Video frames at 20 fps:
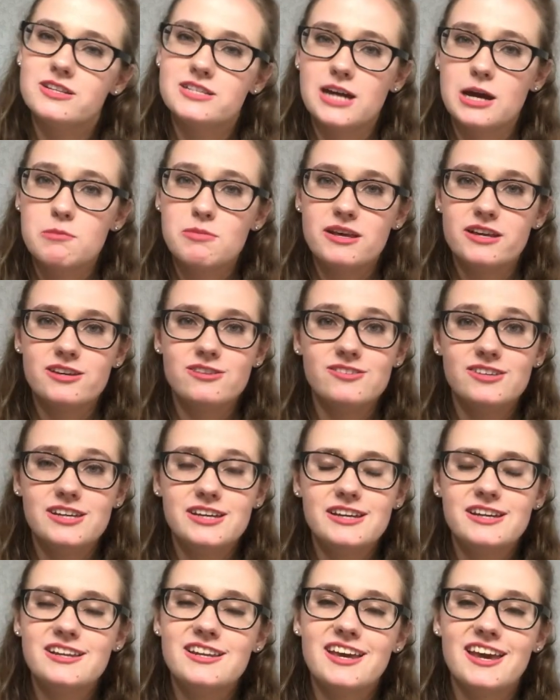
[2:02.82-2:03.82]
the time that you
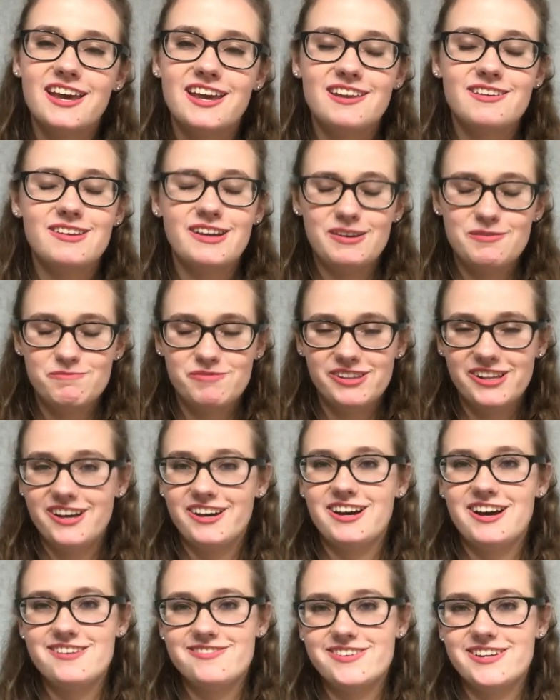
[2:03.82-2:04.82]
need and block
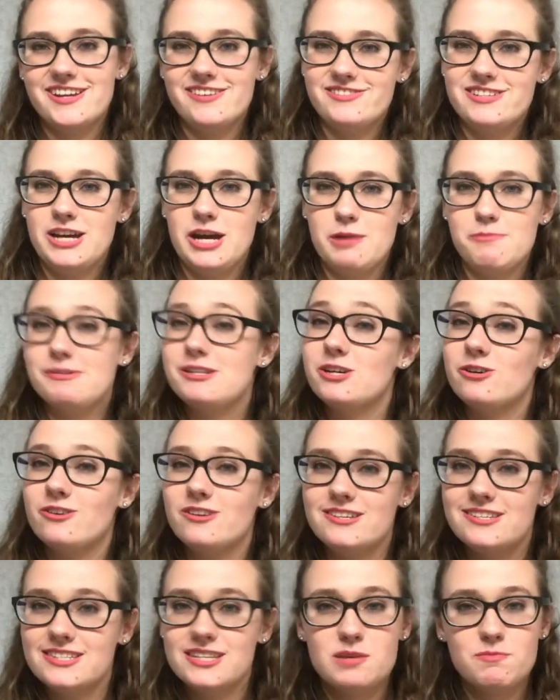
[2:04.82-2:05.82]
off enough time to go to
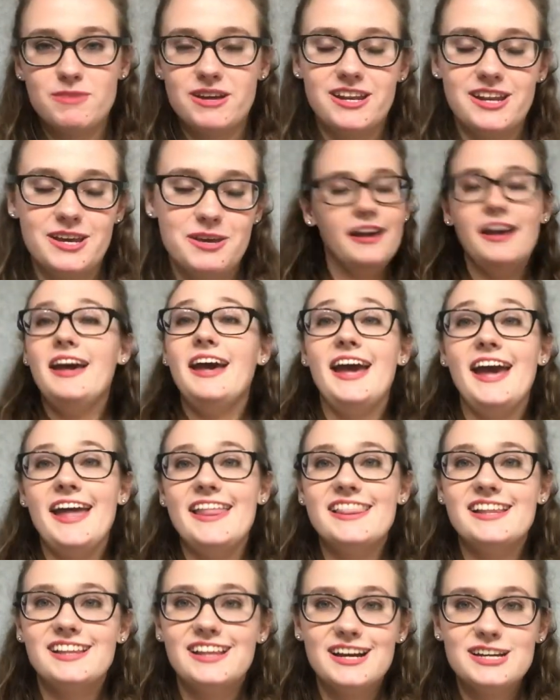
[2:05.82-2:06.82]
sleep at night.
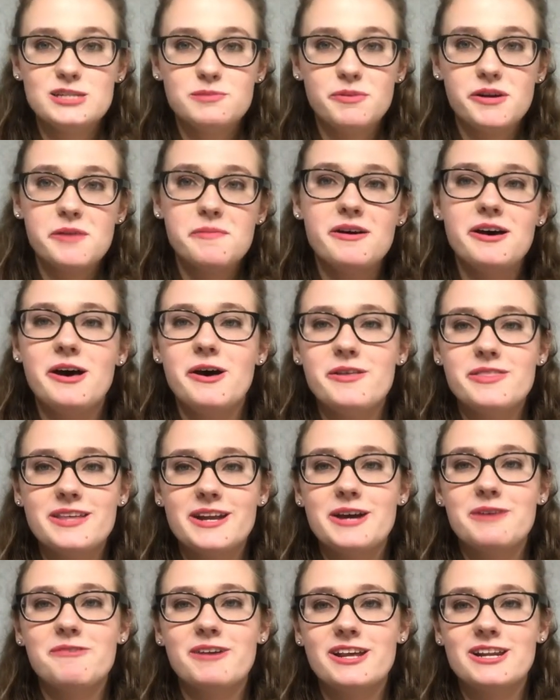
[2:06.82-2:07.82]
And the last part about health that
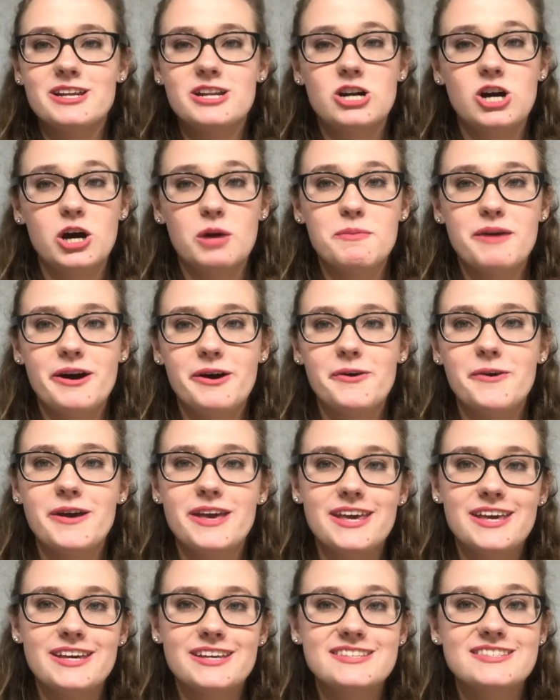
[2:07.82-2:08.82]
I wanted to talk about
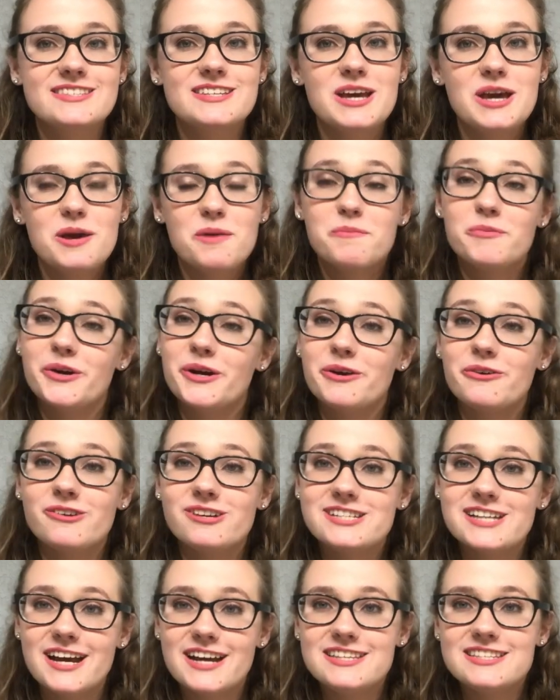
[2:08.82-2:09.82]
is
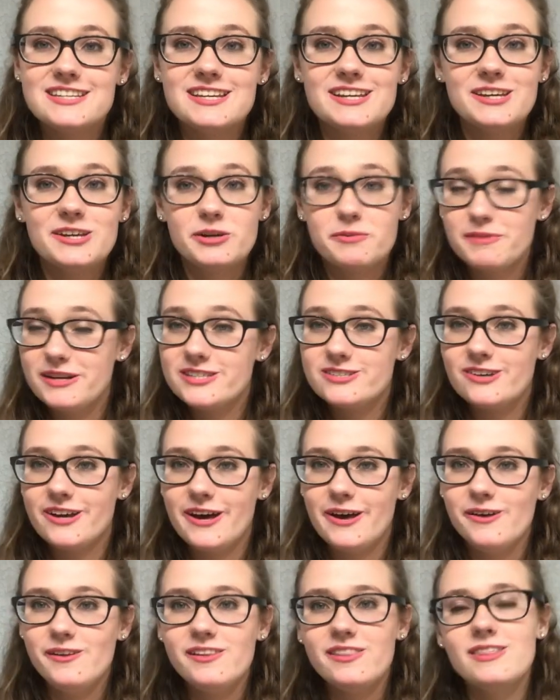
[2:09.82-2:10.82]
prioritizing your mental
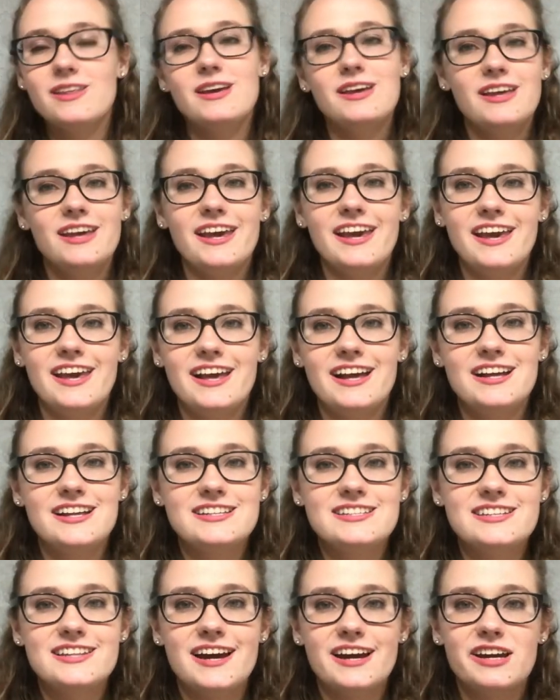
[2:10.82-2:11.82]
health,
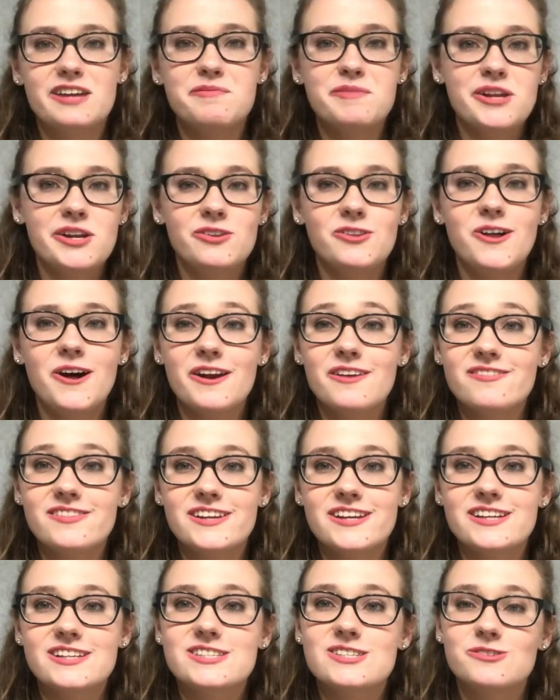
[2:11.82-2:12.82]
and that can mean a lot of
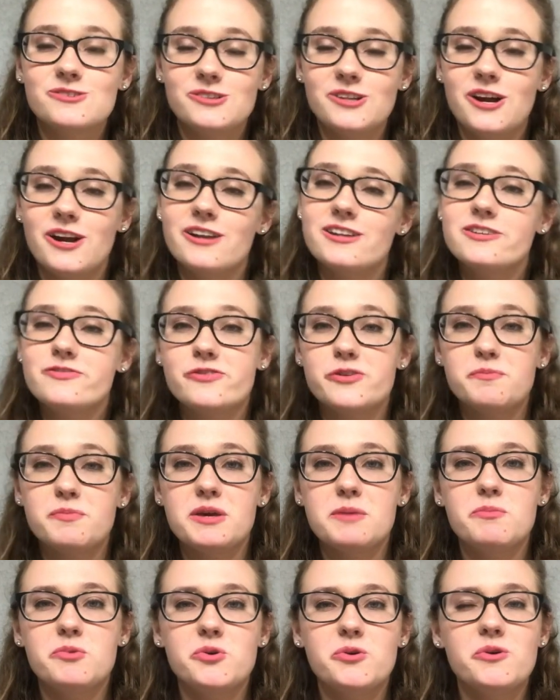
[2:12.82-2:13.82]
things to a lot of different
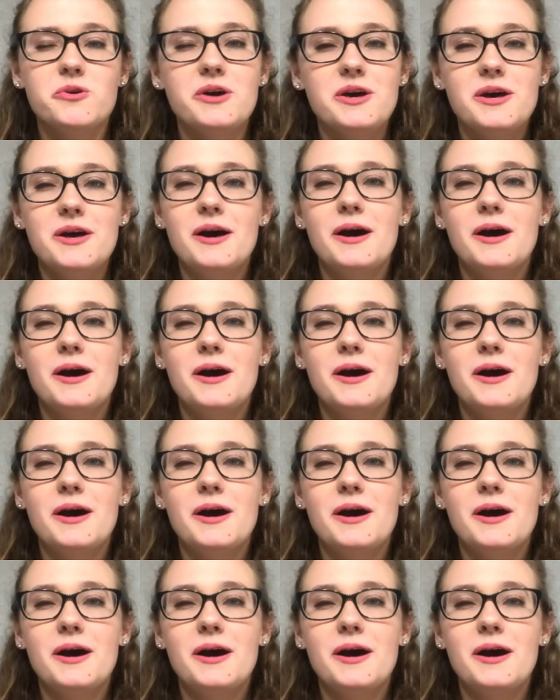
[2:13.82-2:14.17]
people,